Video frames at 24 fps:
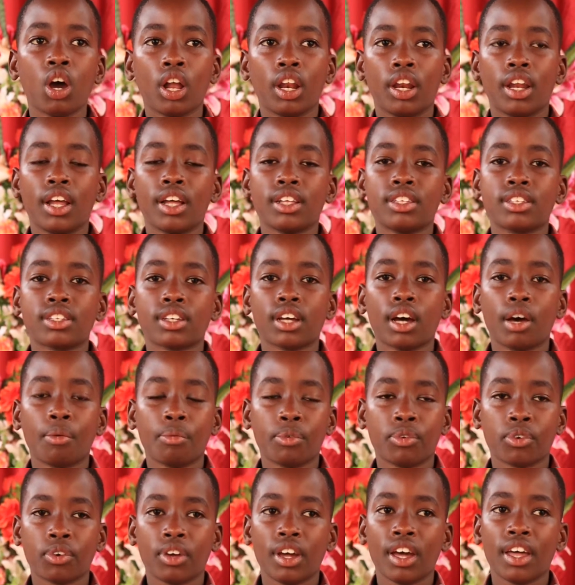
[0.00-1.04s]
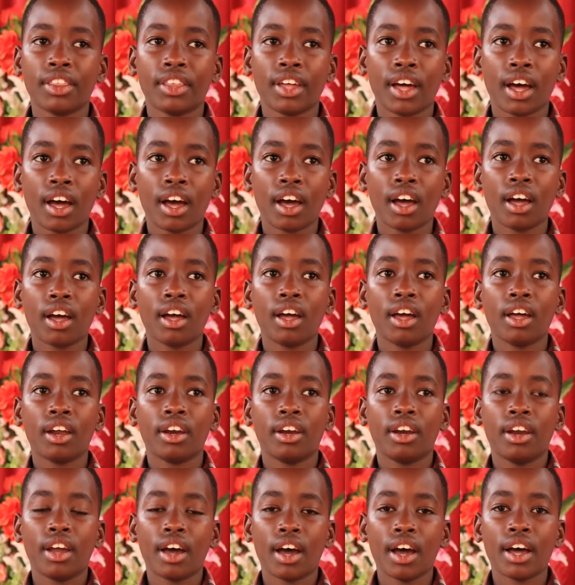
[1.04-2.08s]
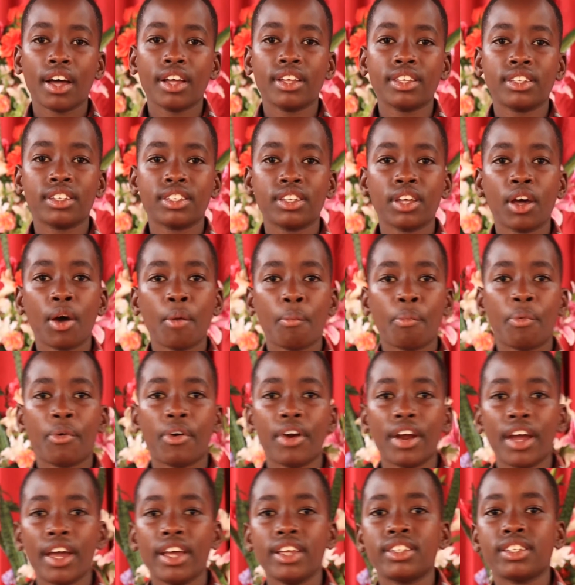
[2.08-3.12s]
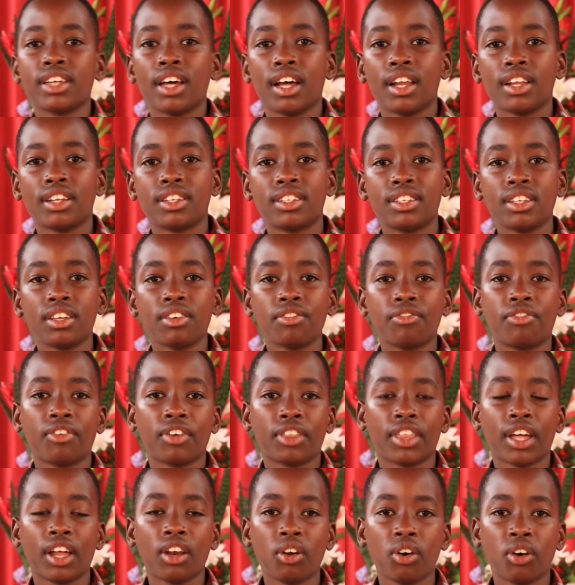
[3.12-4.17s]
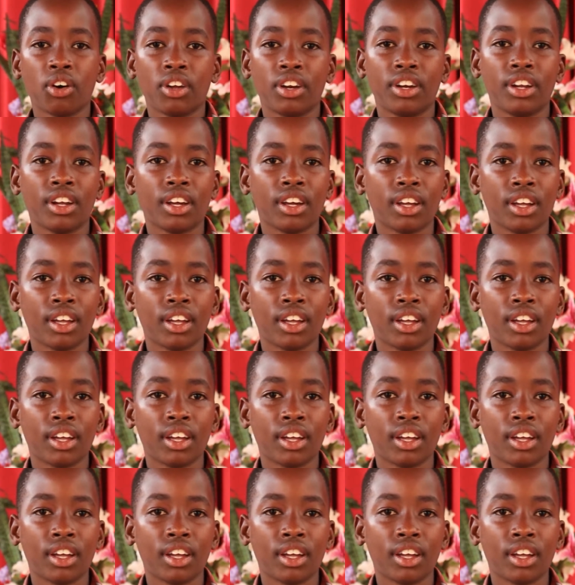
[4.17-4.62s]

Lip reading: Let's come together, dance, praise, and sing for the Lord.